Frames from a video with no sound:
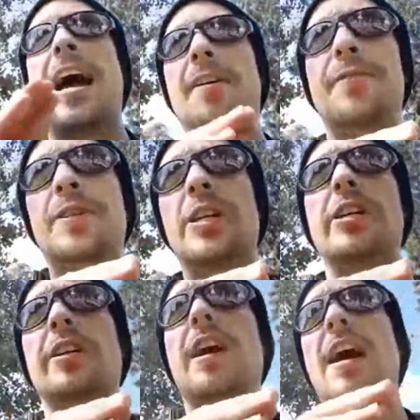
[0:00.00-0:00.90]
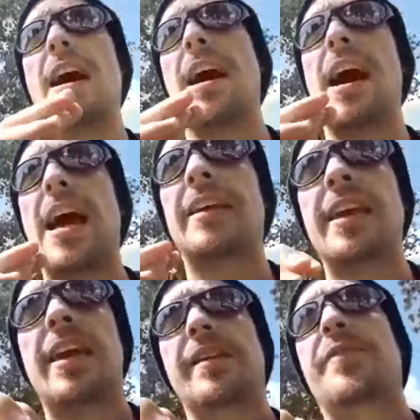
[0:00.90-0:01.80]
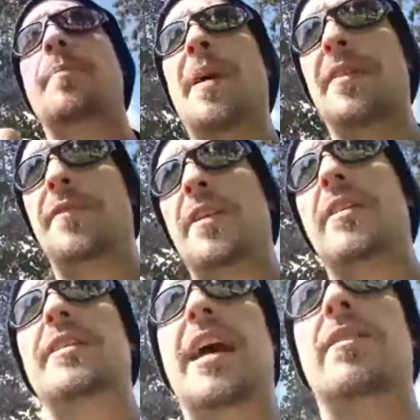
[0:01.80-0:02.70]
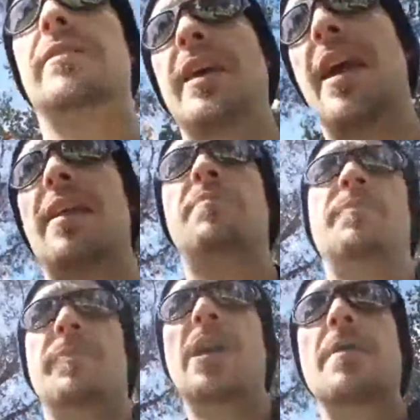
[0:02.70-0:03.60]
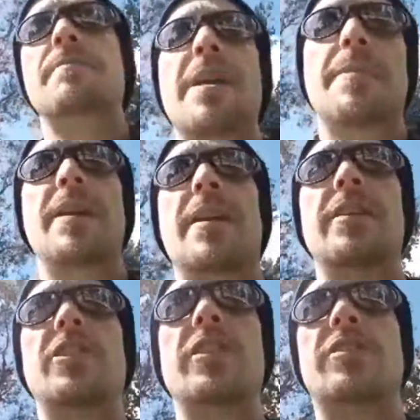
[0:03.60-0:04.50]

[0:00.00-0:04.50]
after I gave the benefit of the doubt that maybe